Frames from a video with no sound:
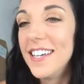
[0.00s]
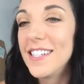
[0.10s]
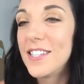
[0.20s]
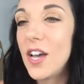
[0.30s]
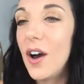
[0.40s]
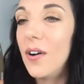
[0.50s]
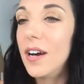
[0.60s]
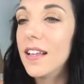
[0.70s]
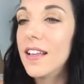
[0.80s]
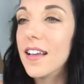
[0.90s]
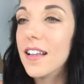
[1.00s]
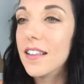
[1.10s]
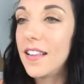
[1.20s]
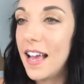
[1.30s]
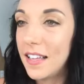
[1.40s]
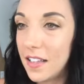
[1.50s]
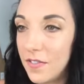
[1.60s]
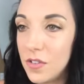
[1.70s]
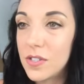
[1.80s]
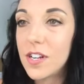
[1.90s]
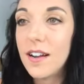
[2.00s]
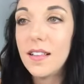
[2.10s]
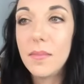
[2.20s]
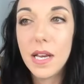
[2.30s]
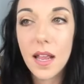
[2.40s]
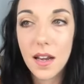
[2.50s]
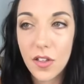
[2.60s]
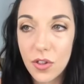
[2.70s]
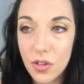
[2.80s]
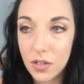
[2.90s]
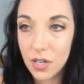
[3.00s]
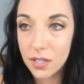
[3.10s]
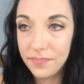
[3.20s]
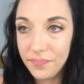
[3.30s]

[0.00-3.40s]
So, if you start eliminating sugar